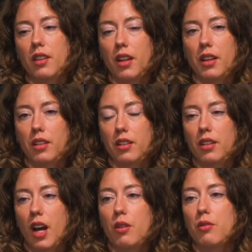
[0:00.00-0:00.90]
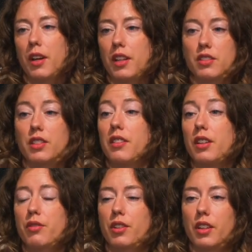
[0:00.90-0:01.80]
like how we can see that
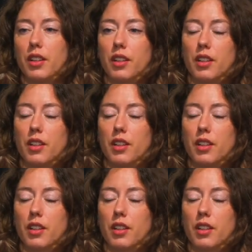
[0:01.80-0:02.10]
differently.